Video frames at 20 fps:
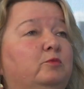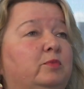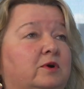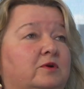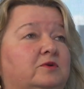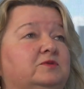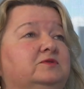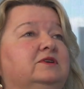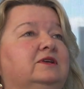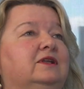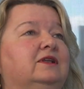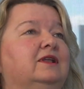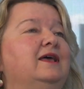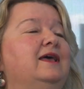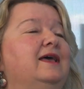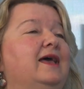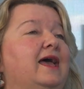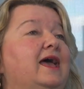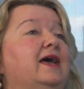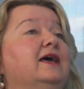person
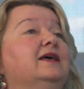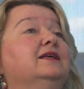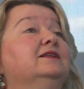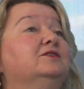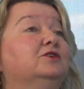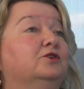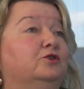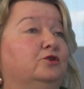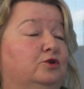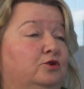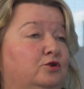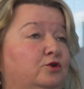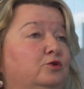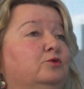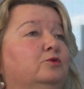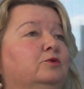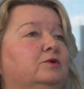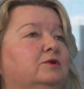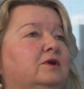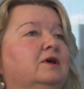and a
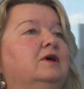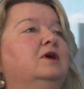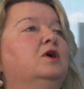hoot,